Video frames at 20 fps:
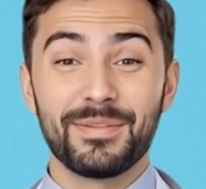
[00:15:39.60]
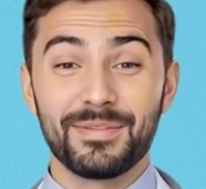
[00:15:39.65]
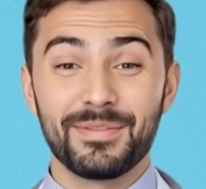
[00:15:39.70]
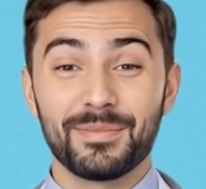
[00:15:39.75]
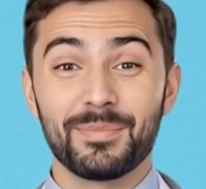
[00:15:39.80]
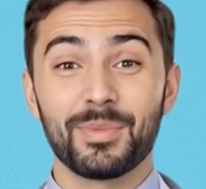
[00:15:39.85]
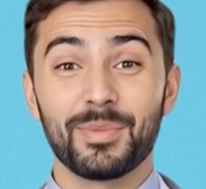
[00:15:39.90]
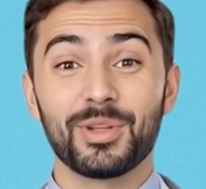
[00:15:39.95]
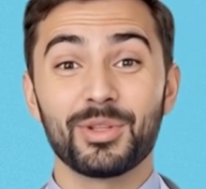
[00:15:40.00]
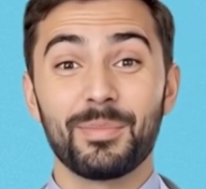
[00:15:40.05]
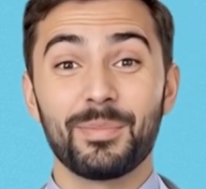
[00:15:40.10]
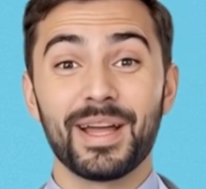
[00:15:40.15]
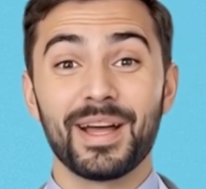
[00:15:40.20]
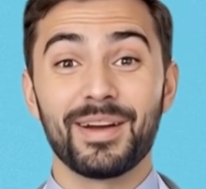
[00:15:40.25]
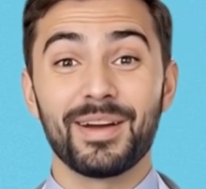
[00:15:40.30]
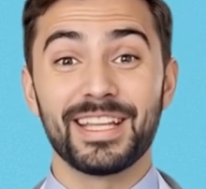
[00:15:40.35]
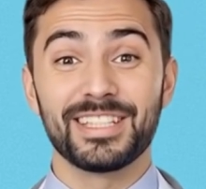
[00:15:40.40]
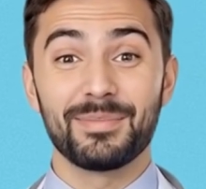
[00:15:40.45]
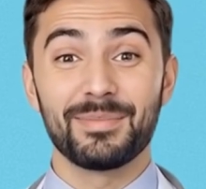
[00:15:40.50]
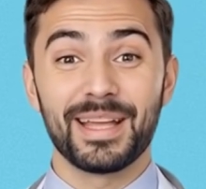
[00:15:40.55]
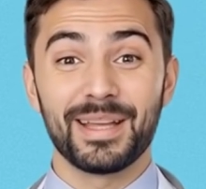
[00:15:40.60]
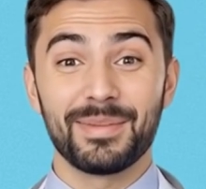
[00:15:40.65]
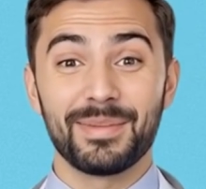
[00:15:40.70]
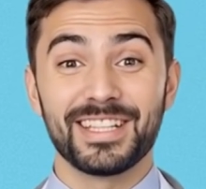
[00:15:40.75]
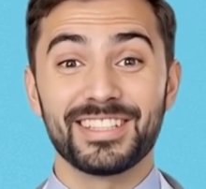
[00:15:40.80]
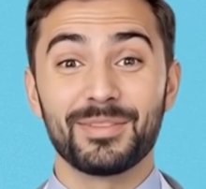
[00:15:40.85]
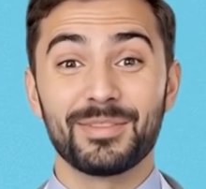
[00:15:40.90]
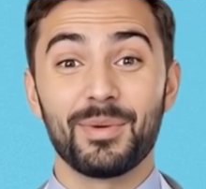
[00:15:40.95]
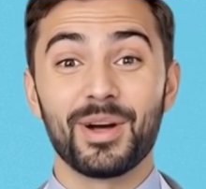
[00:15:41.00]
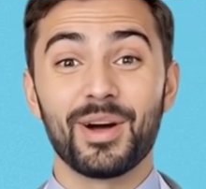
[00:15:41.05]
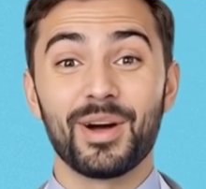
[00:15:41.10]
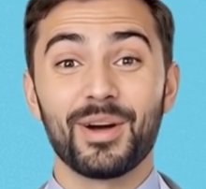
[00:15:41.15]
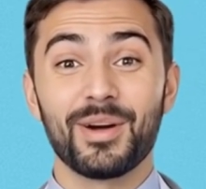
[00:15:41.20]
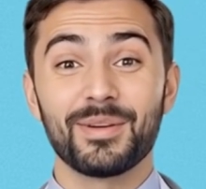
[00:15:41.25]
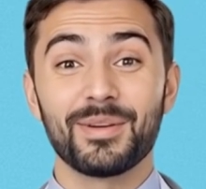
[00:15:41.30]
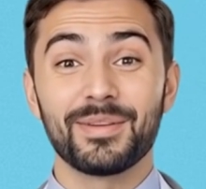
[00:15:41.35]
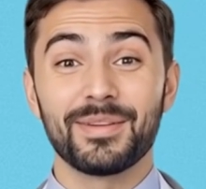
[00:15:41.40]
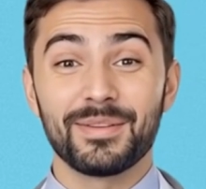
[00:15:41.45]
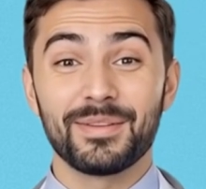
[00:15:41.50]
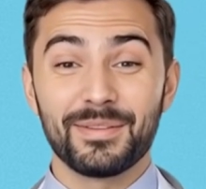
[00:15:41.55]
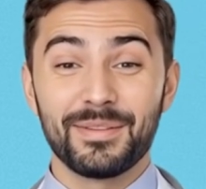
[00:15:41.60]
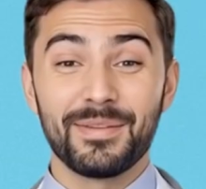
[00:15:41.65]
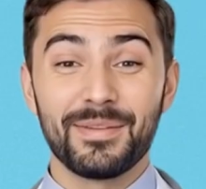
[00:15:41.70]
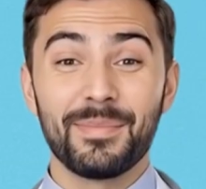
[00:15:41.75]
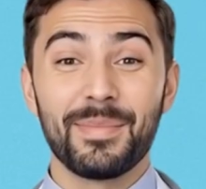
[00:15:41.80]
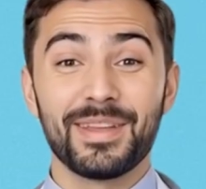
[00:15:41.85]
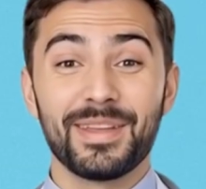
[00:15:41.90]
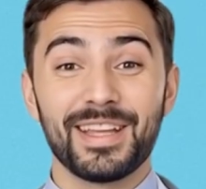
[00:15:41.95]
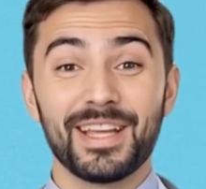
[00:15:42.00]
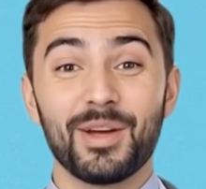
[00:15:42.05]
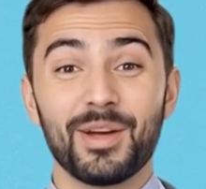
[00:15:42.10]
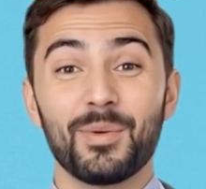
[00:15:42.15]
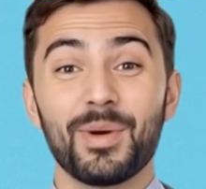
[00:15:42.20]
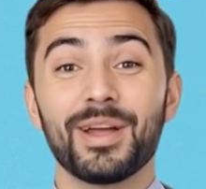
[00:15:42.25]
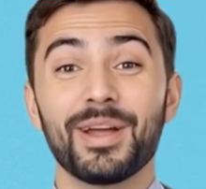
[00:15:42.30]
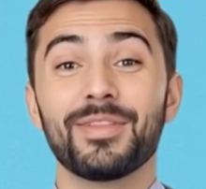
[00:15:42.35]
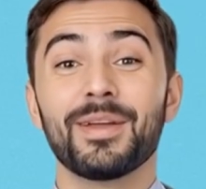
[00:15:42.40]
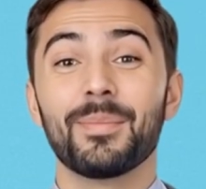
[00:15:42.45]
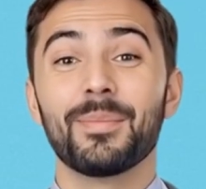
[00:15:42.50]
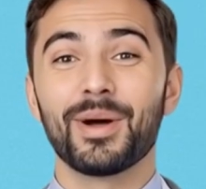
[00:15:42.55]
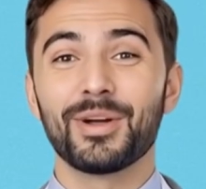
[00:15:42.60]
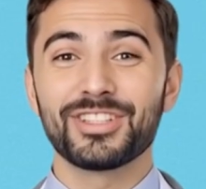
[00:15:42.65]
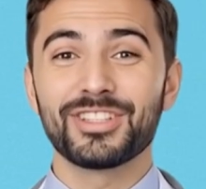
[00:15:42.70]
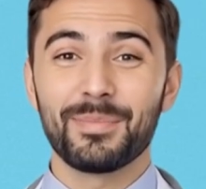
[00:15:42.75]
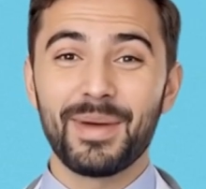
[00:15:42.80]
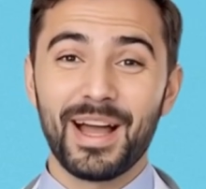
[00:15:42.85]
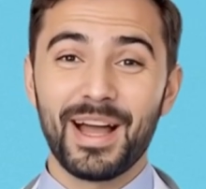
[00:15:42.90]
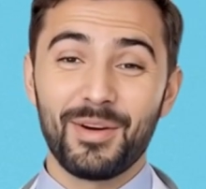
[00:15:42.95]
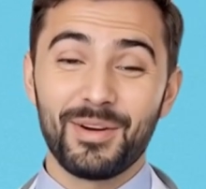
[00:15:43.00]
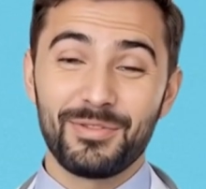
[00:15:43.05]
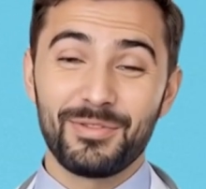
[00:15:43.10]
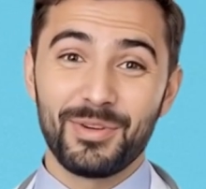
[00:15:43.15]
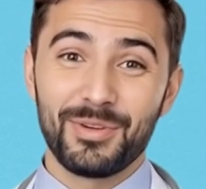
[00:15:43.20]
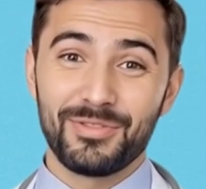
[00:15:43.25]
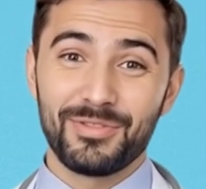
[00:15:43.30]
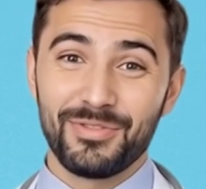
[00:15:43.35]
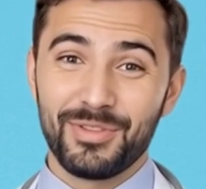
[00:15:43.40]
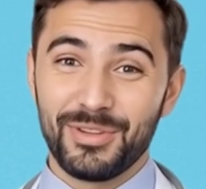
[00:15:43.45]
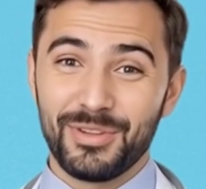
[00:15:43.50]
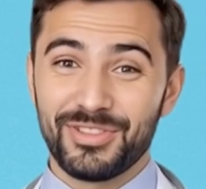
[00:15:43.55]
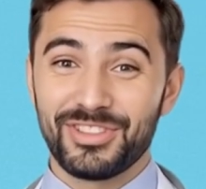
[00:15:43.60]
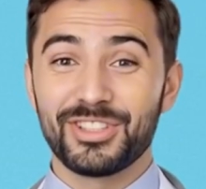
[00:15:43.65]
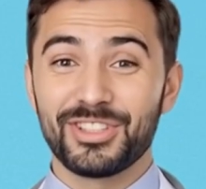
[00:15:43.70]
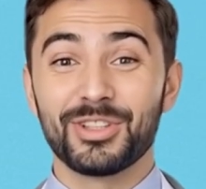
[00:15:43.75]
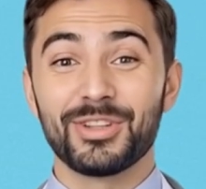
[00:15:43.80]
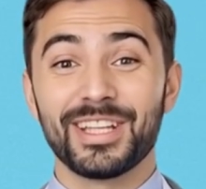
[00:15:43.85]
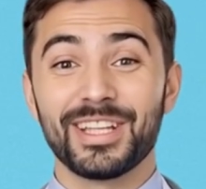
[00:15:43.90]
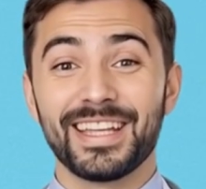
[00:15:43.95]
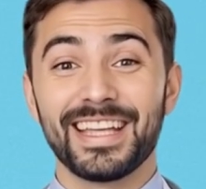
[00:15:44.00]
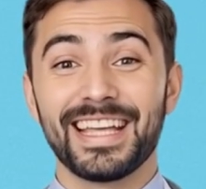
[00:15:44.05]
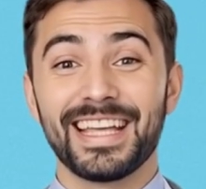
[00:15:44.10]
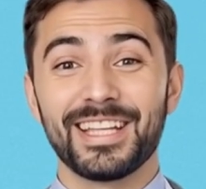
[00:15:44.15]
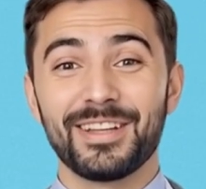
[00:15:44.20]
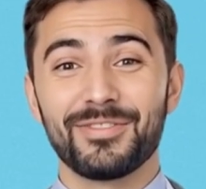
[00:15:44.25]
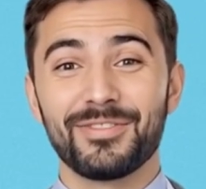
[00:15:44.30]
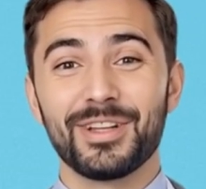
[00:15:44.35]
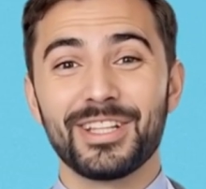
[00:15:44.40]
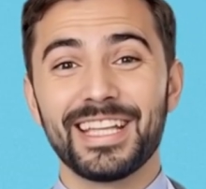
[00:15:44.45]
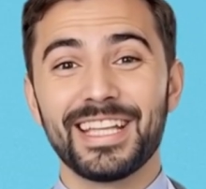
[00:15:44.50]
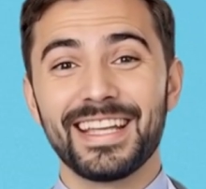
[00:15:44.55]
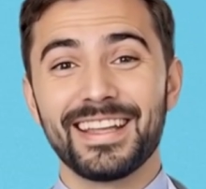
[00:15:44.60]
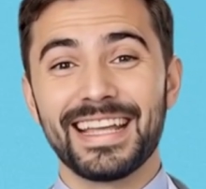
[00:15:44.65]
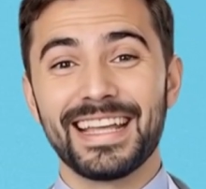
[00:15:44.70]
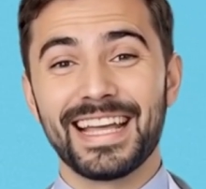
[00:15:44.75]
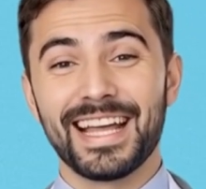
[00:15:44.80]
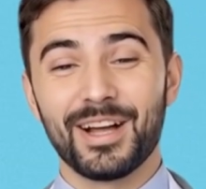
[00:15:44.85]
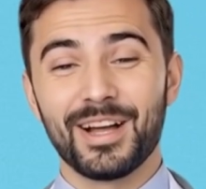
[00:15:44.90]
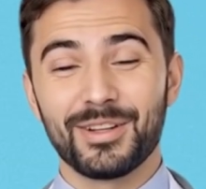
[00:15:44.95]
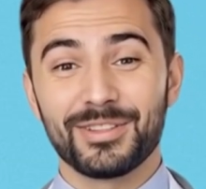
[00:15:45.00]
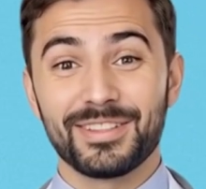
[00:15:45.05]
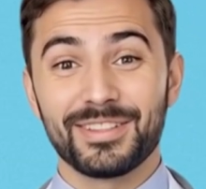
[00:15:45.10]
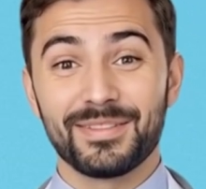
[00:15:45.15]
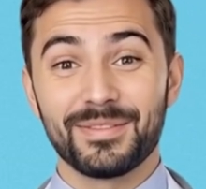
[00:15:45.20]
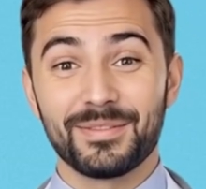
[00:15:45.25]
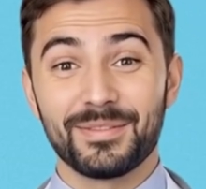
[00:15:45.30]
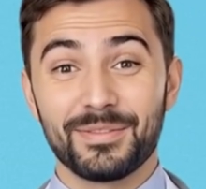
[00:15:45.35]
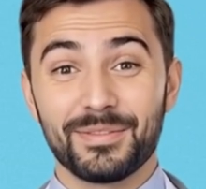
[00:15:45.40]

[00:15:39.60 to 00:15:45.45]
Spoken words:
Blueberries may be small, but they are one of the most powerful fruits you can eat for kidney health.